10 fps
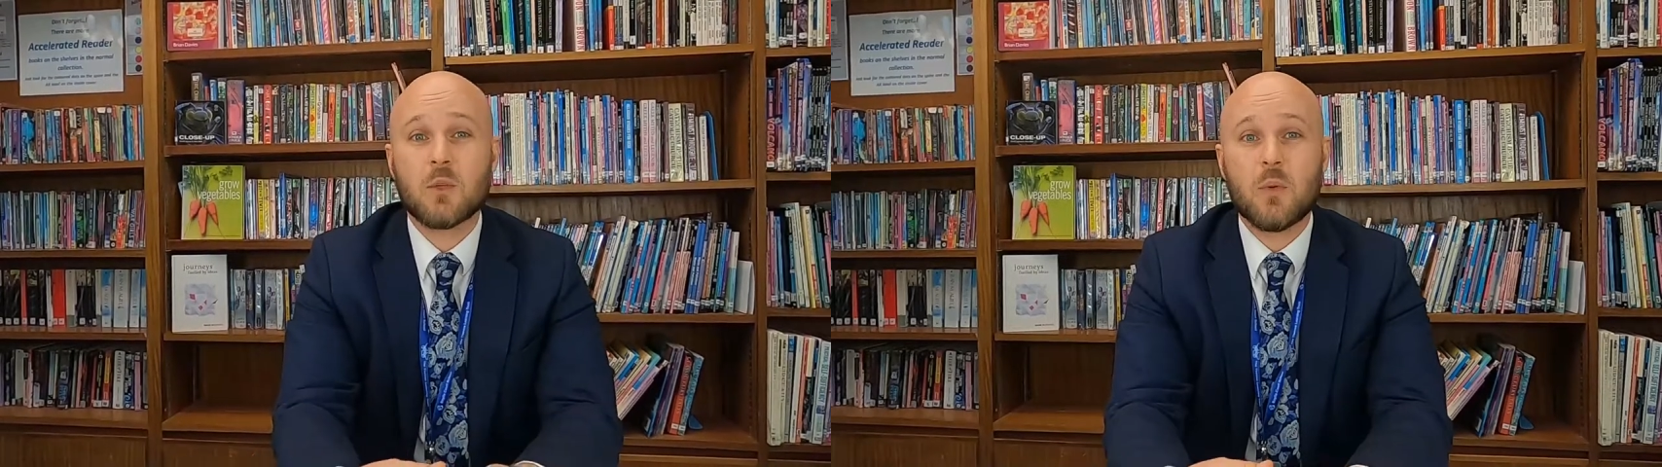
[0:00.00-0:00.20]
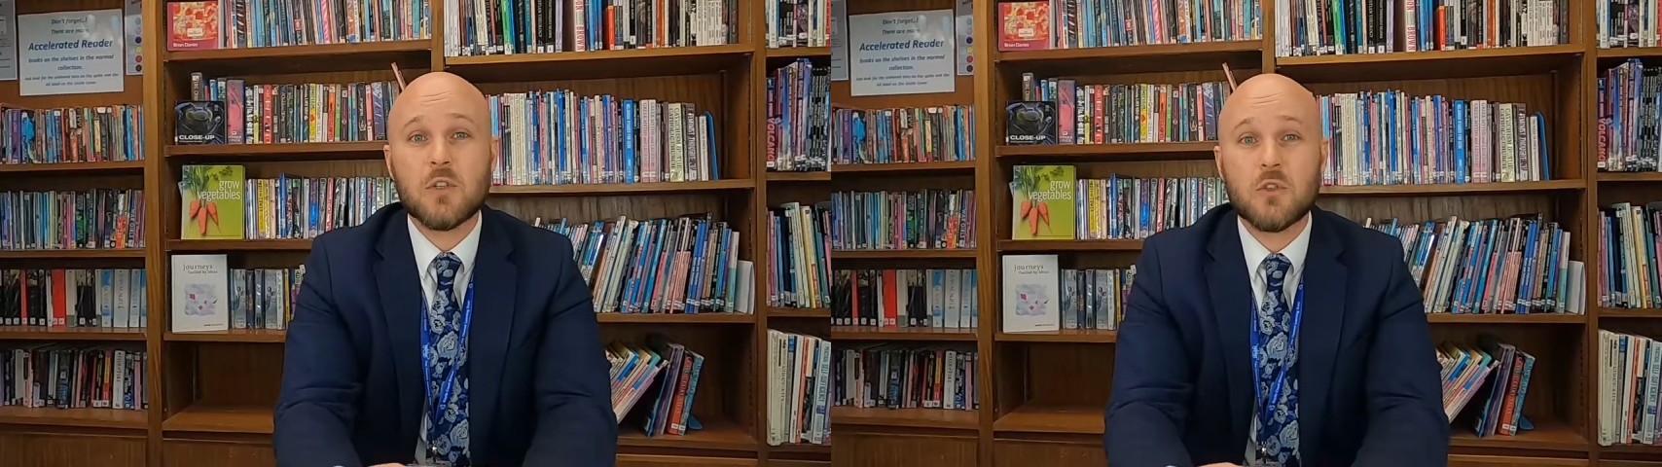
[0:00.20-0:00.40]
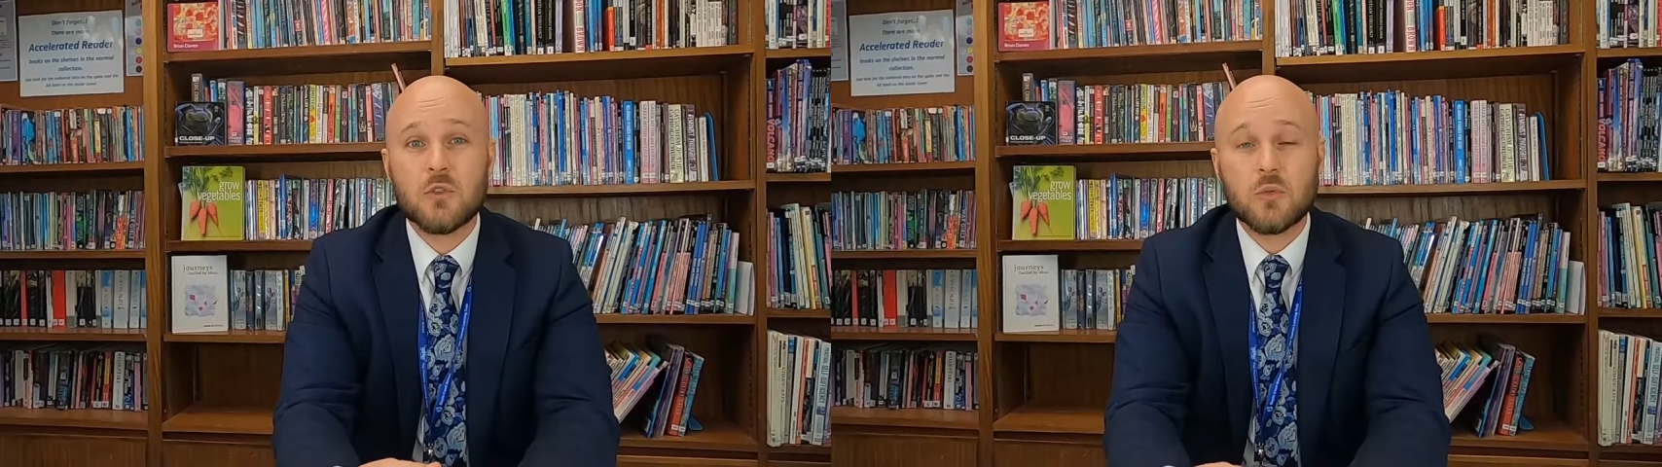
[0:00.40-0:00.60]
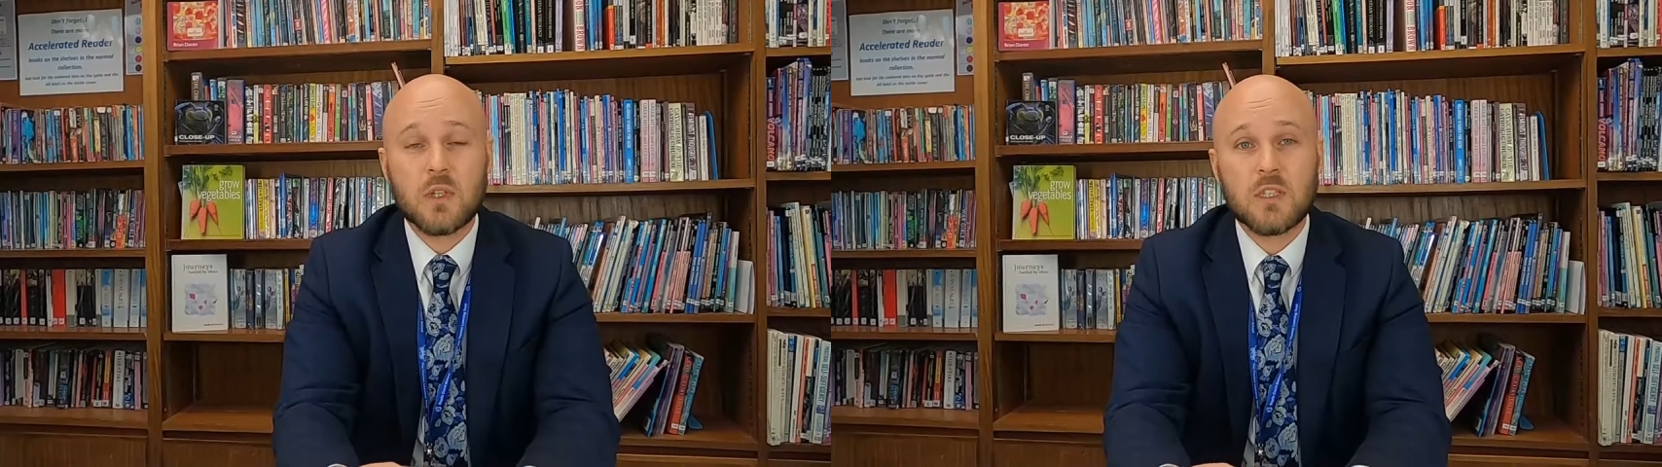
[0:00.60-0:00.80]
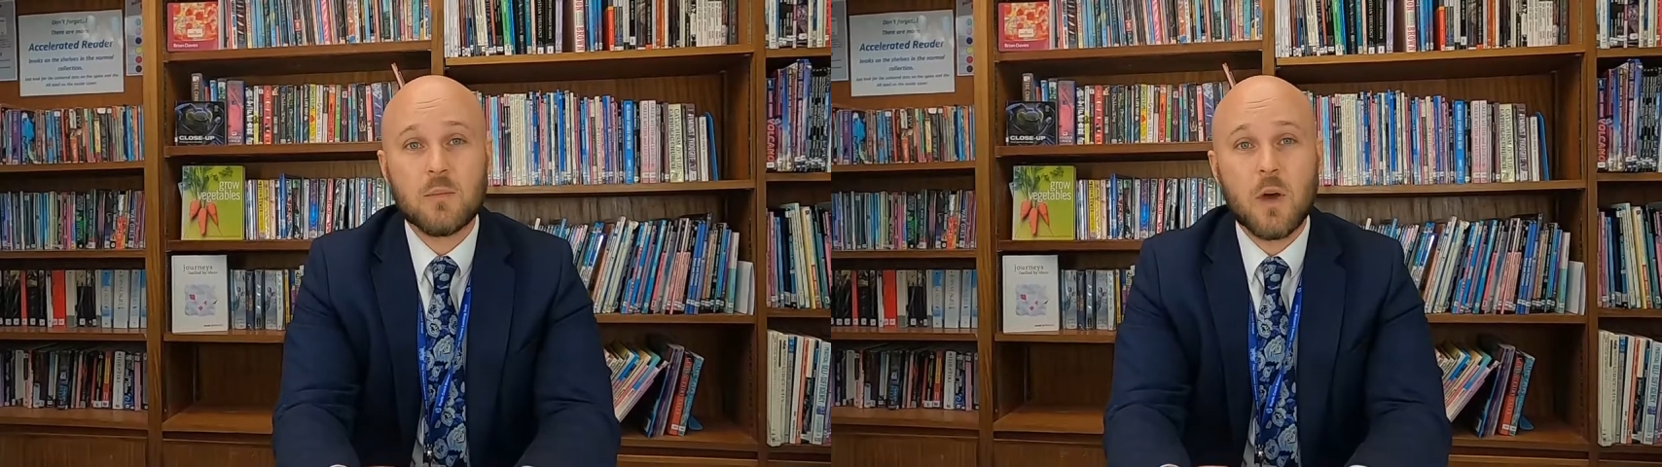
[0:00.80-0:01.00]
of questions you'll
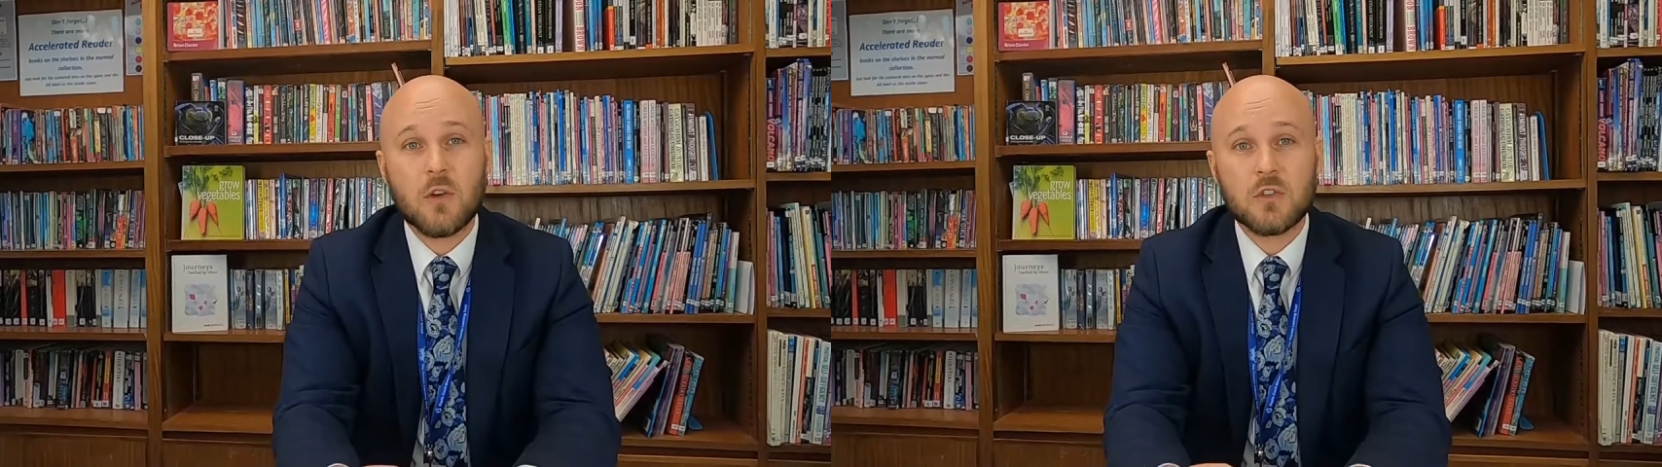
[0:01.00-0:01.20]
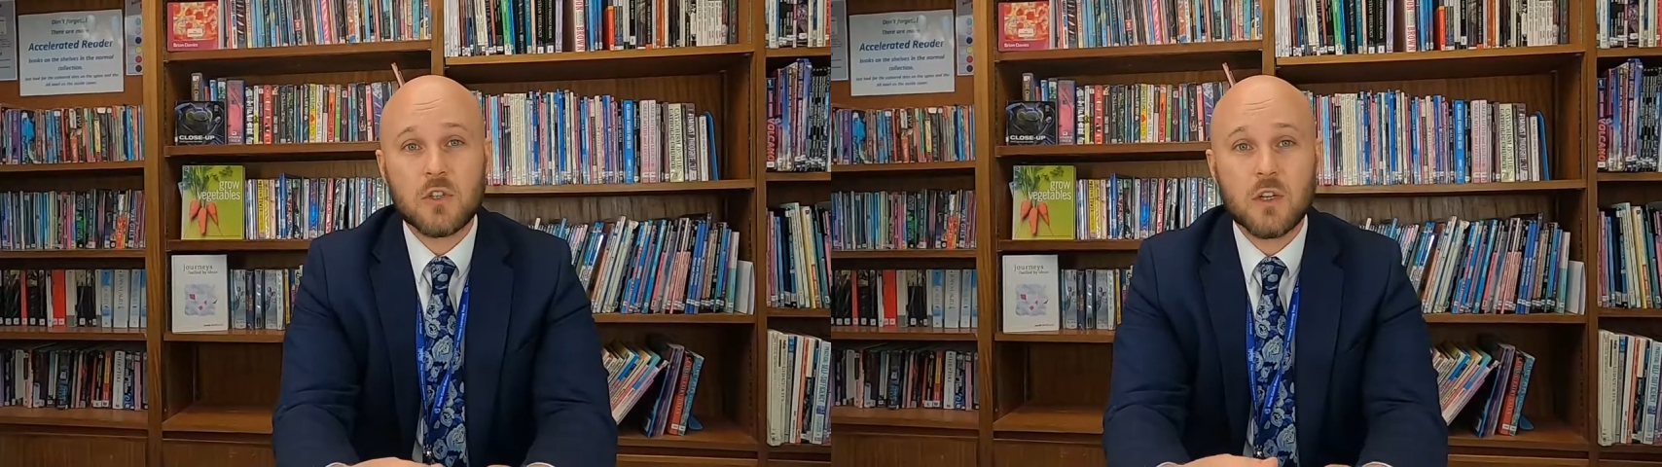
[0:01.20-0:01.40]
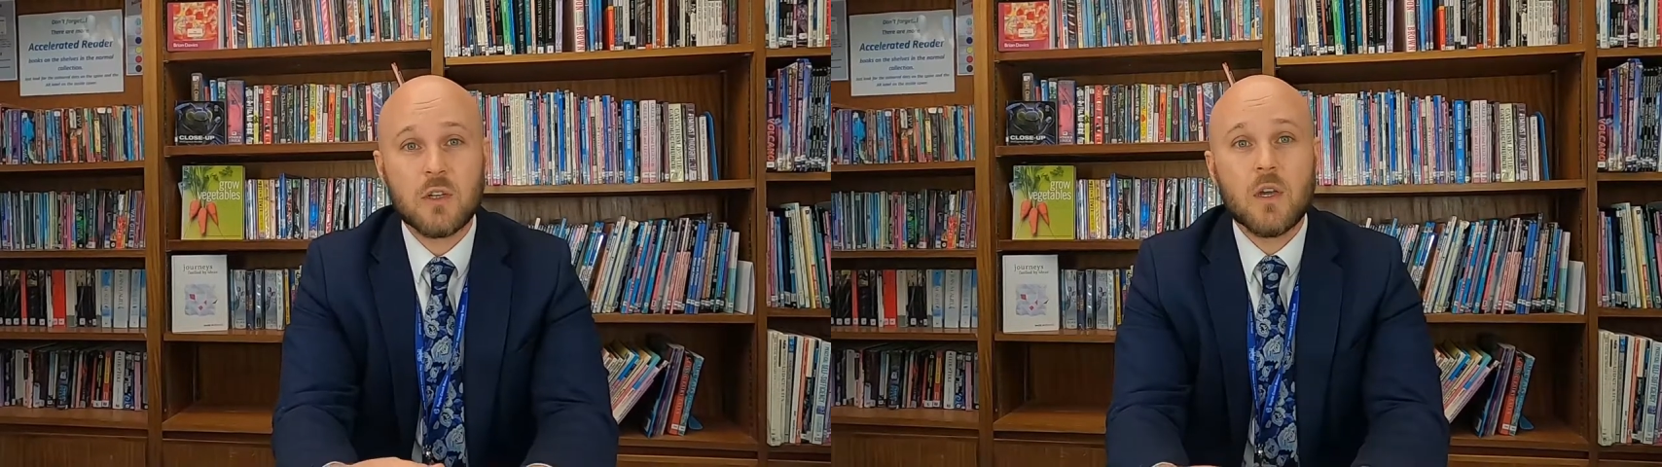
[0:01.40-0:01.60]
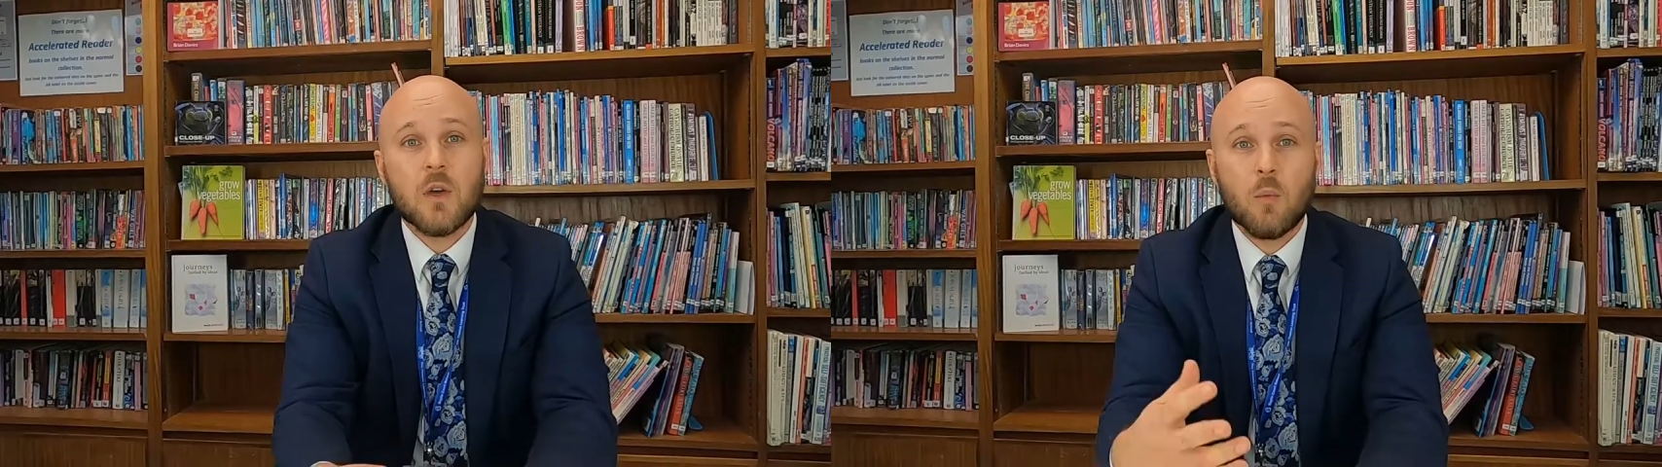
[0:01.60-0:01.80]
need to master.